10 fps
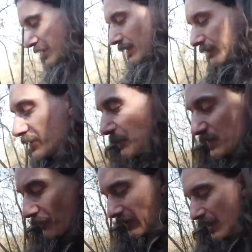In the
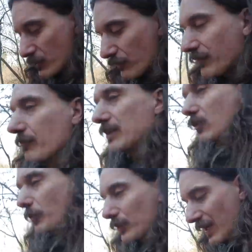specific case of
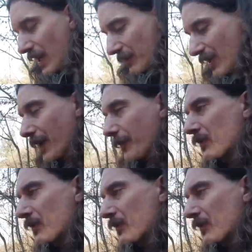Mesopotamia,